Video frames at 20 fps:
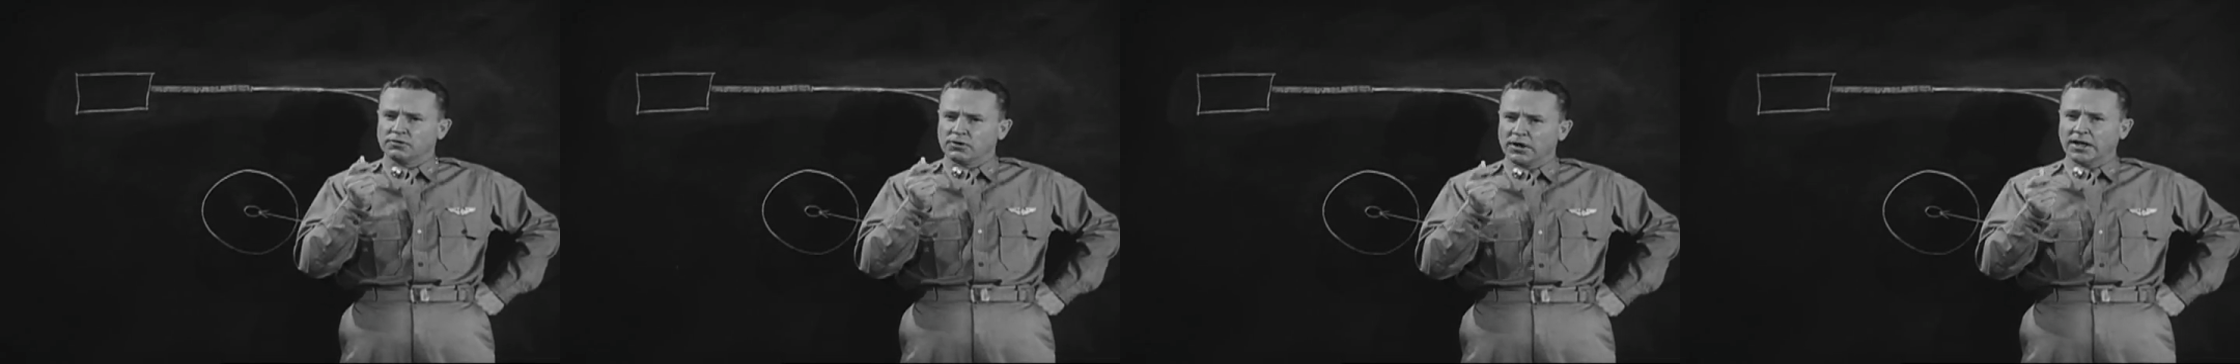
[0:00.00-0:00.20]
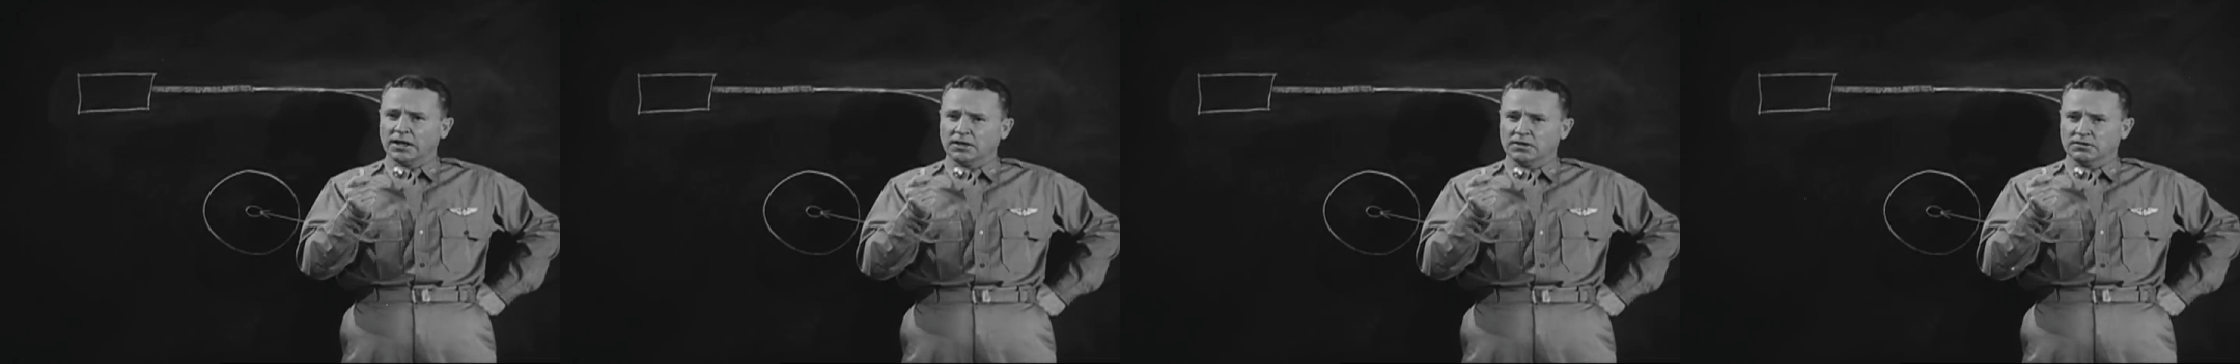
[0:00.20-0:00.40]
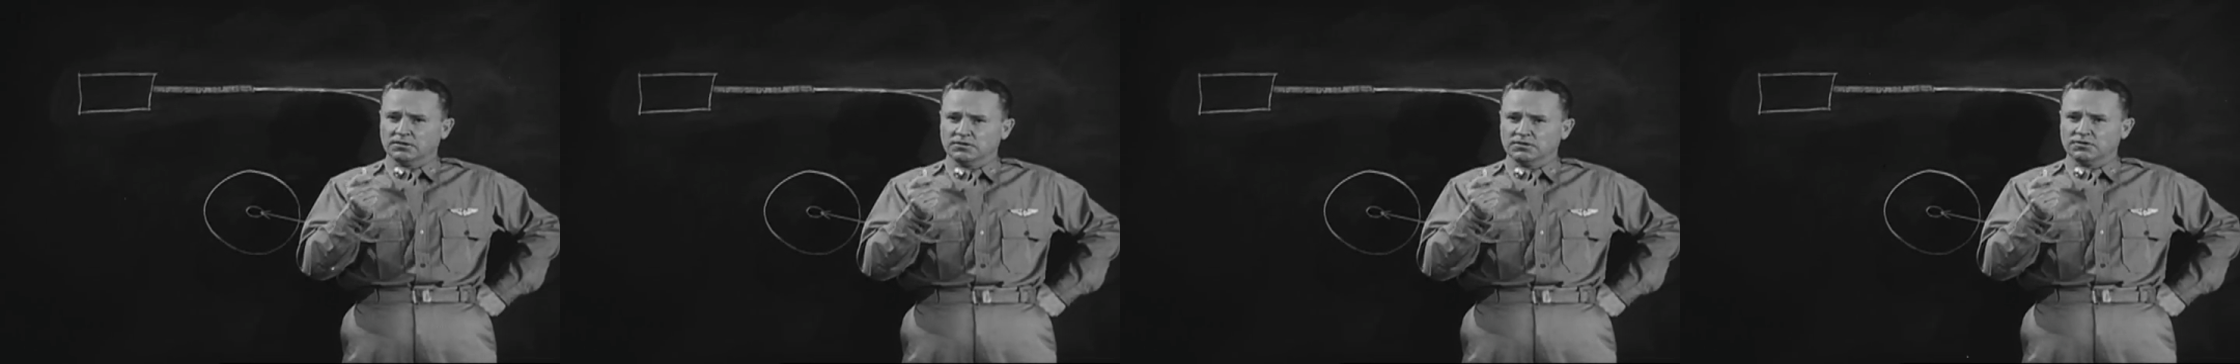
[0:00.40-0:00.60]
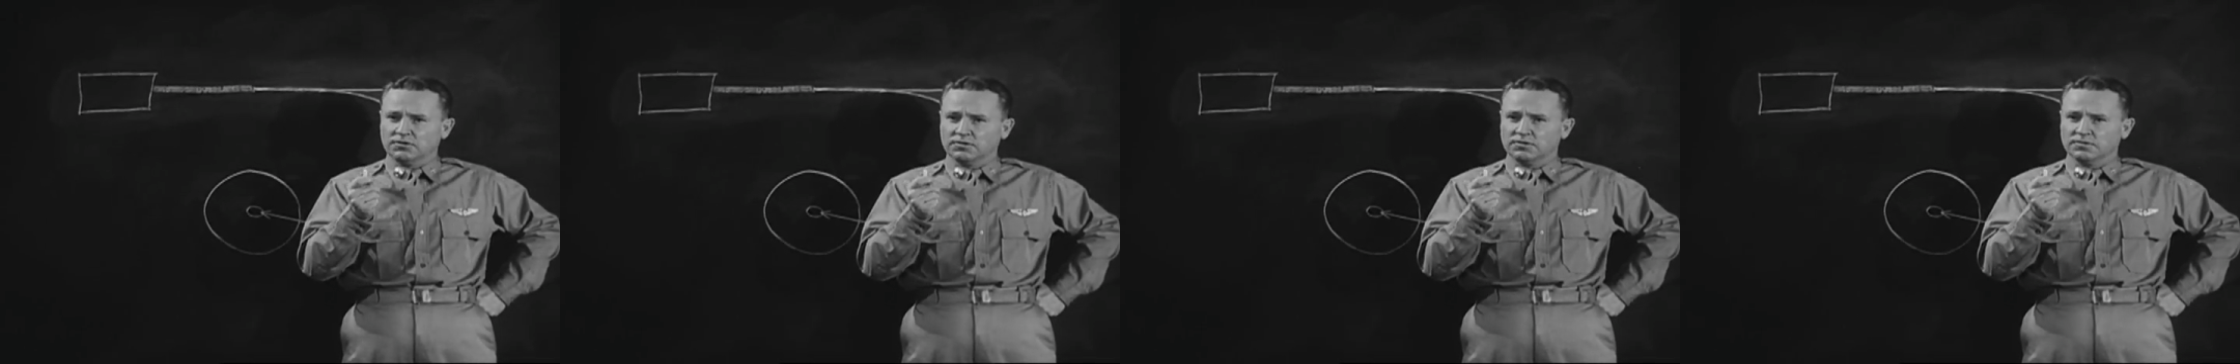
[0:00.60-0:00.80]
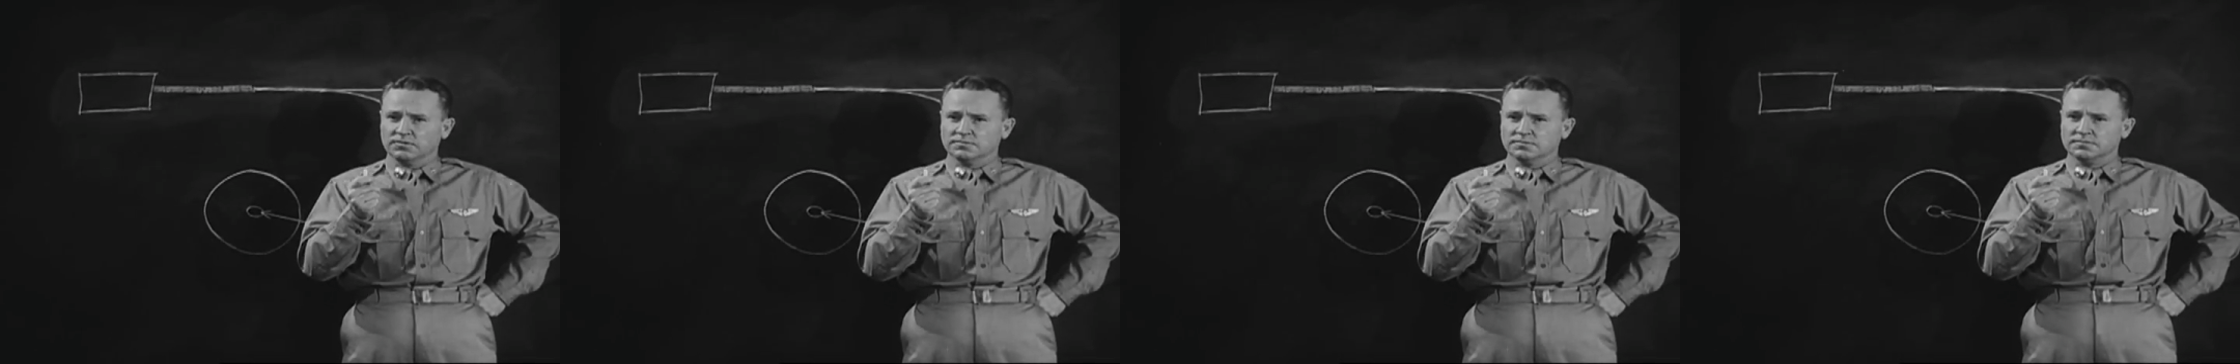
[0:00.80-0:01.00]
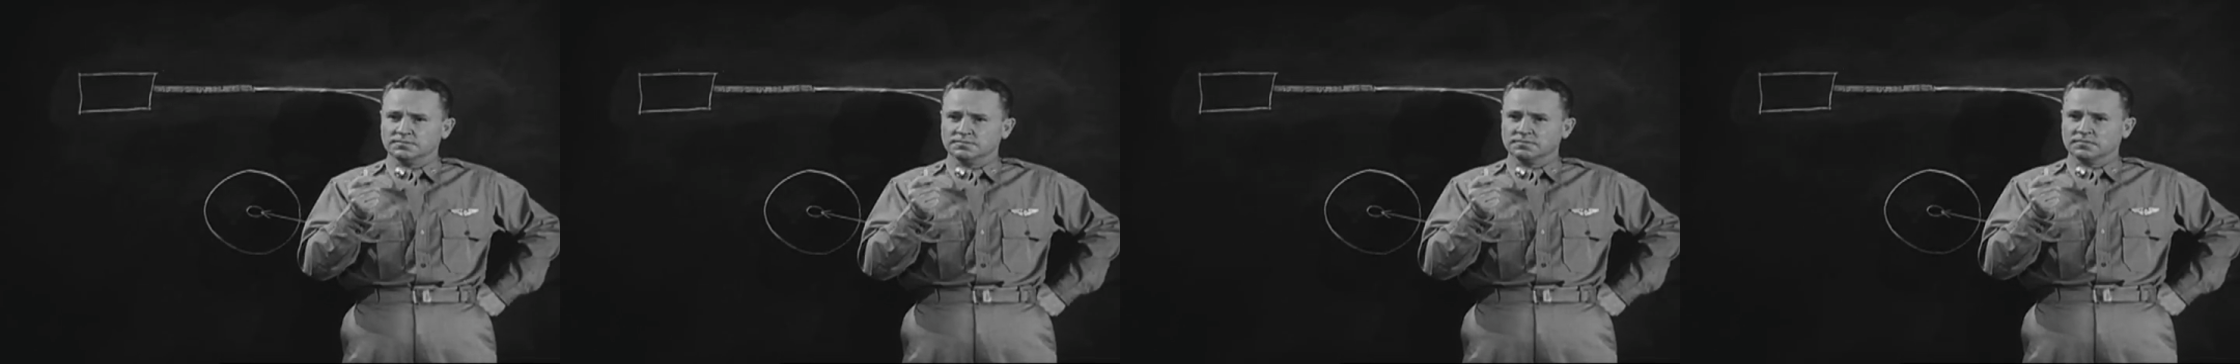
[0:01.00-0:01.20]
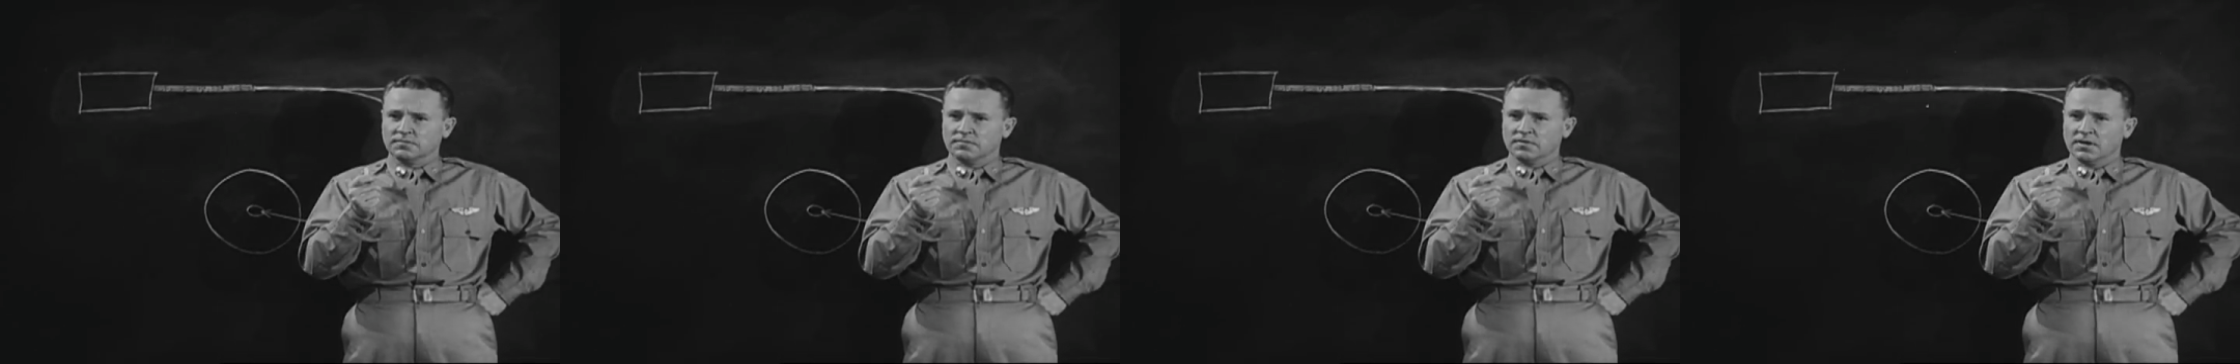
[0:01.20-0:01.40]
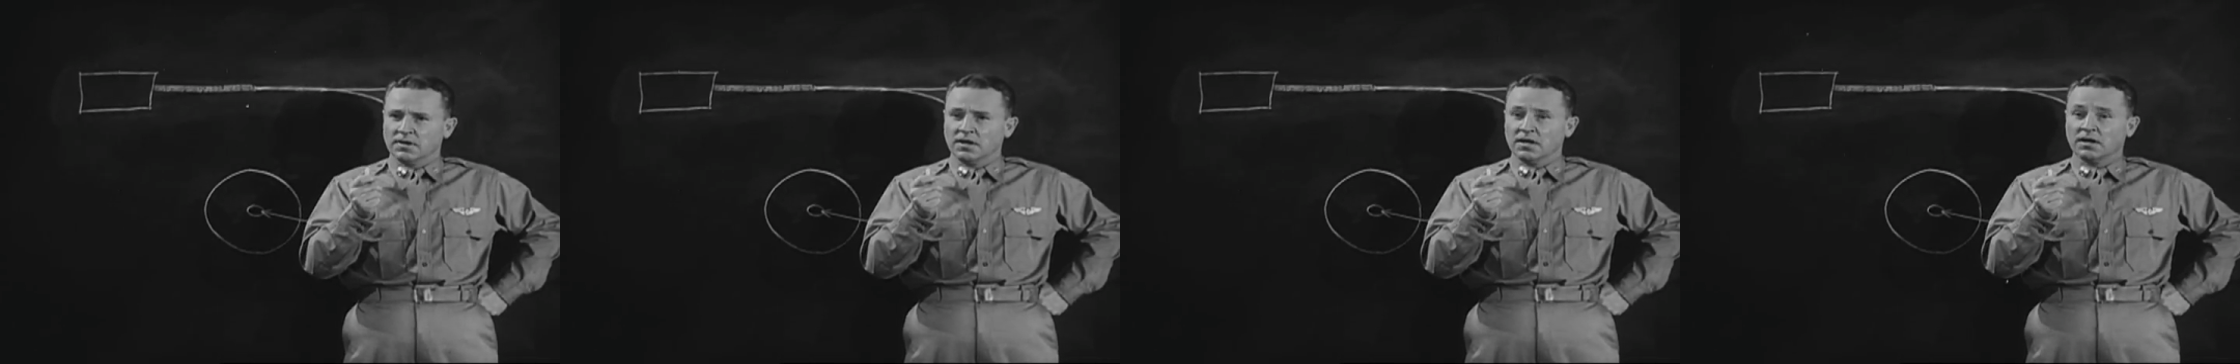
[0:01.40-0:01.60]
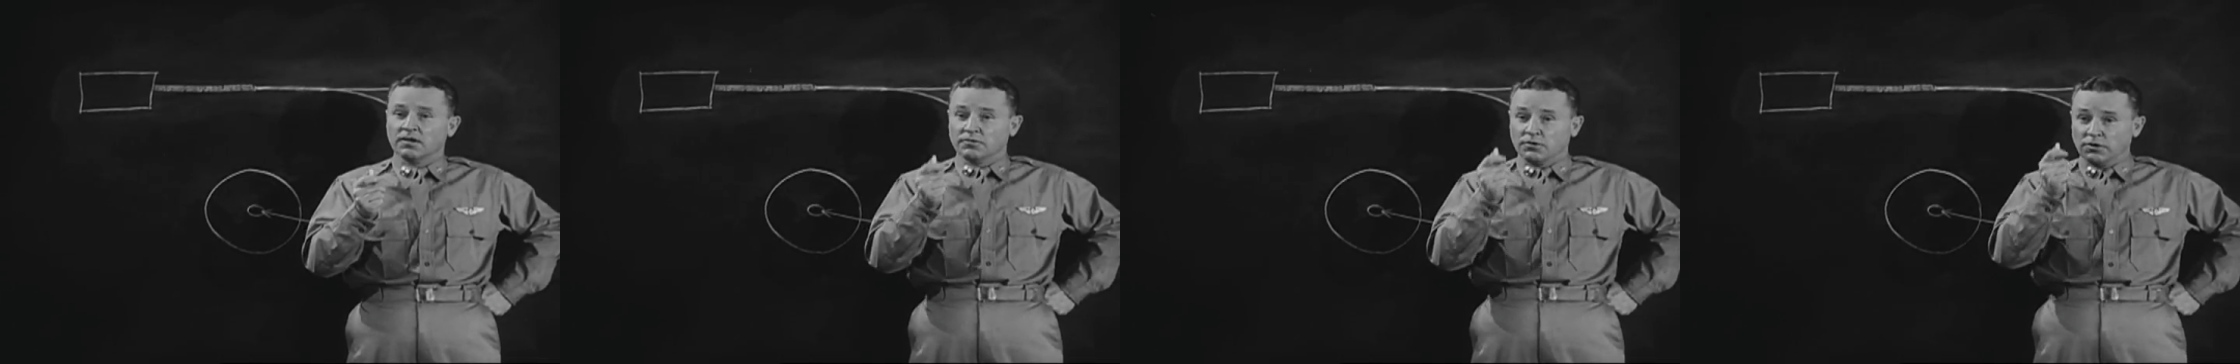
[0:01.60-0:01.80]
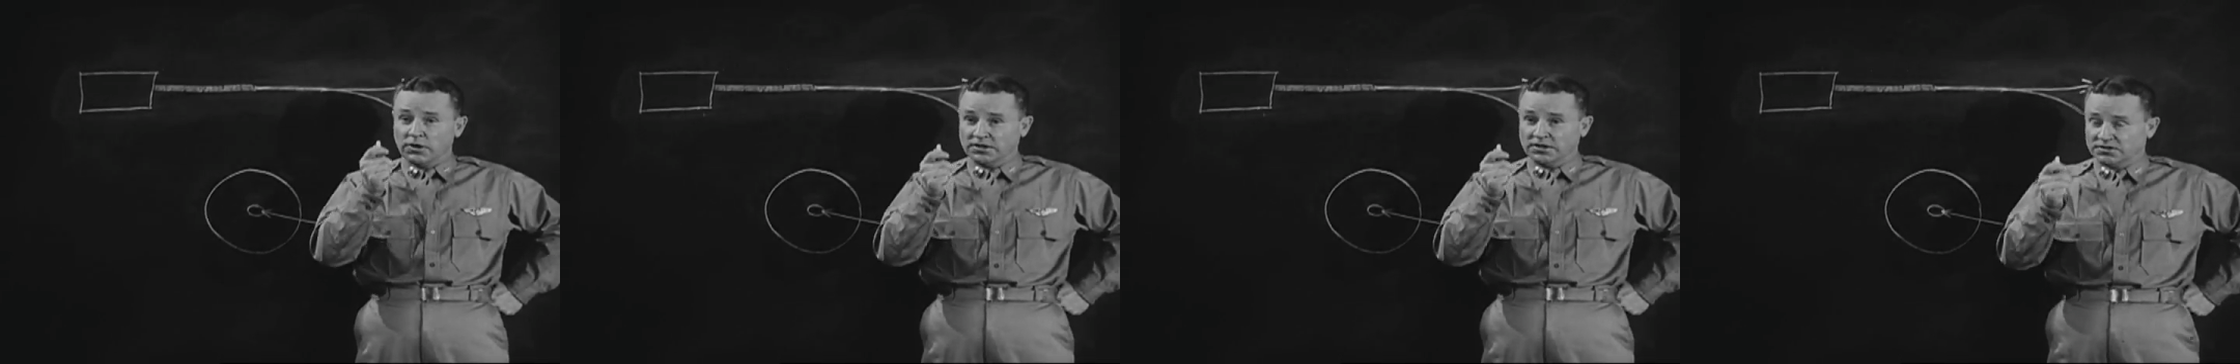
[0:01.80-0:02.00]
range.
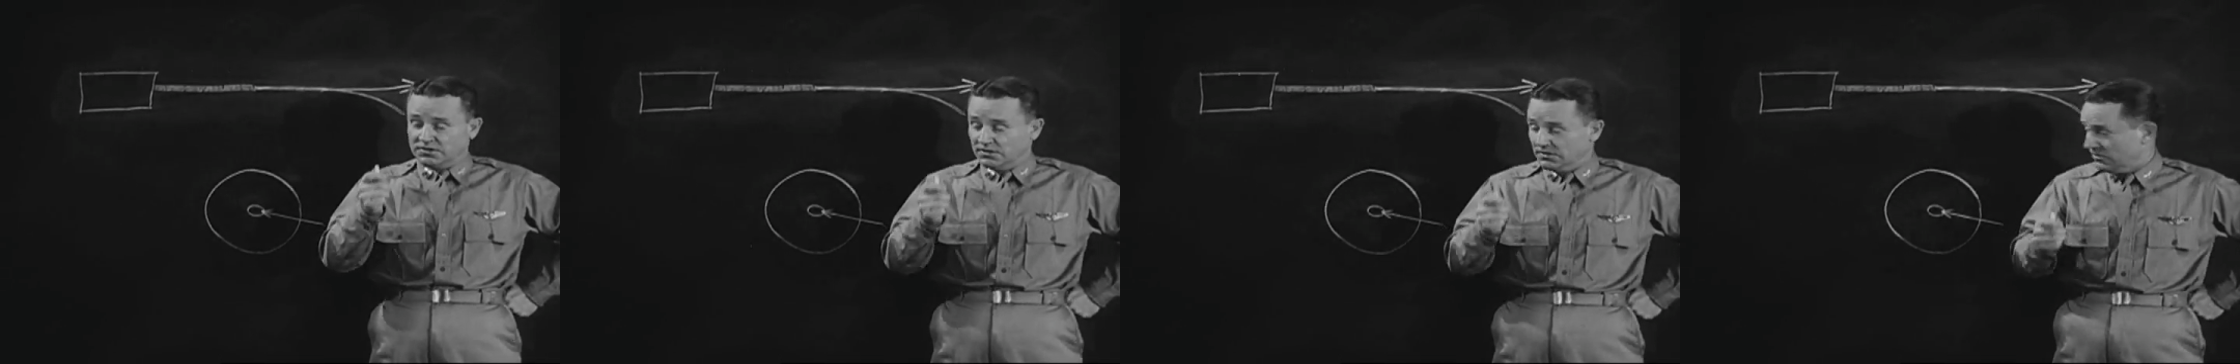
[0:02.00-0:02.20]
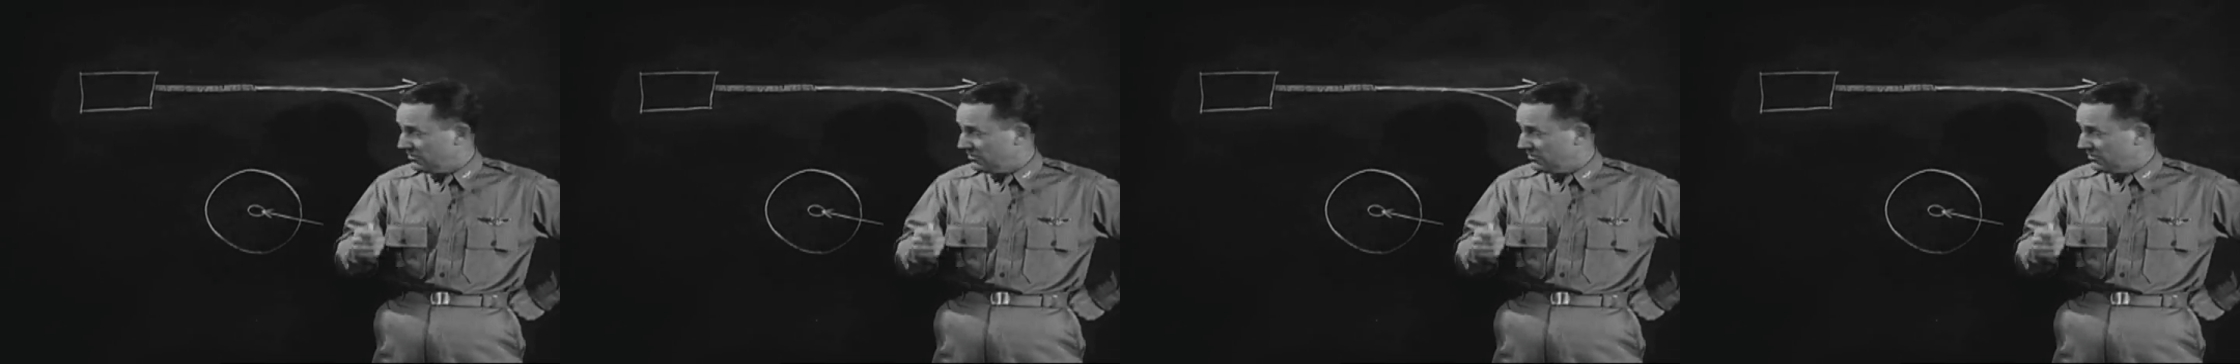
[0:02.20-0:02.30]
For instance,